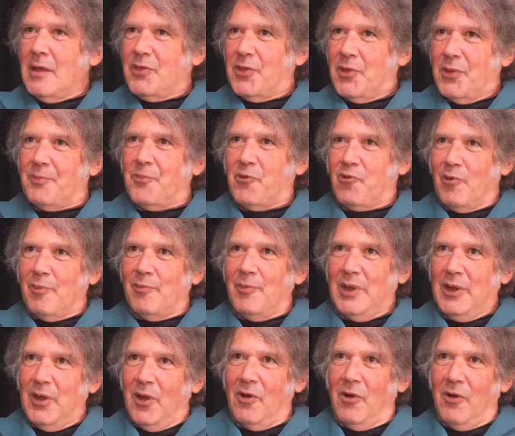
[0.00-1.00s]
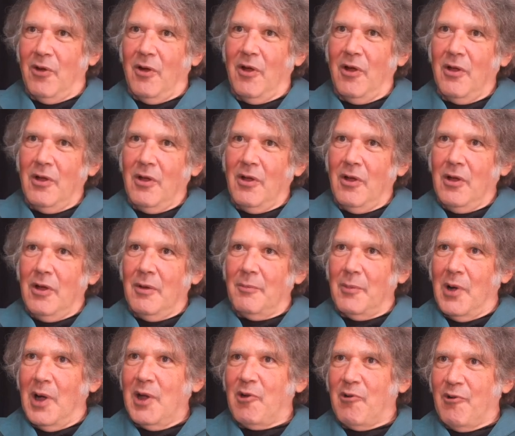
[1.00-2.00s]
the premier
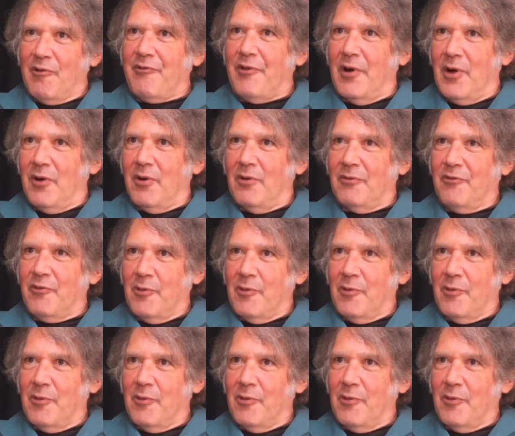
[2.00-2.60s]
microphone